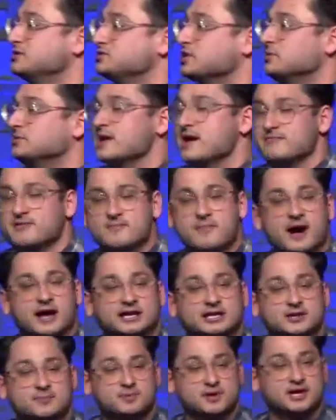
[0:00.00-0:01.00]
told everybody
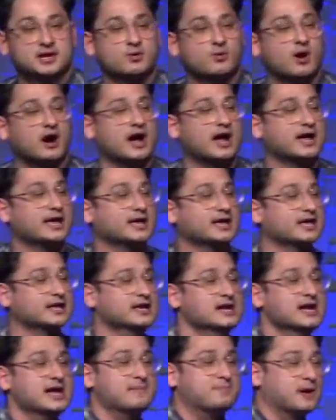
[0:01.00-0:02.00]
to be quiet.
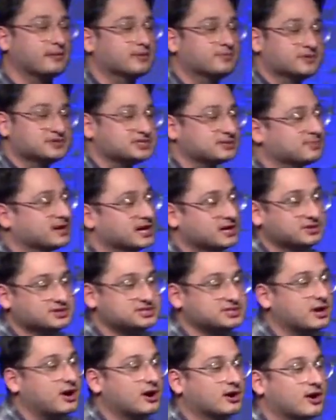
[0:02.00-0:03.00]
He probably put some
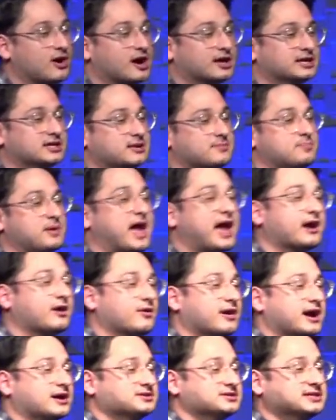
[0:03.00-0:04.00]
Hillsong on in the
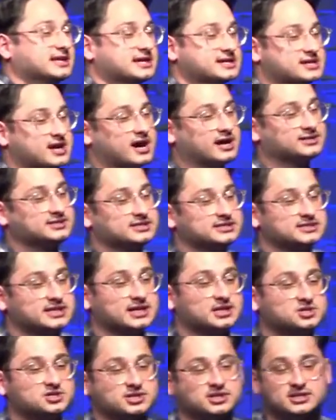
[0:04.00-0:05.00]
background to get God's
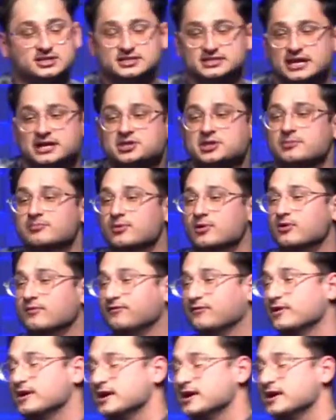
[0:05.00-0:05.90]
attention and set the mood for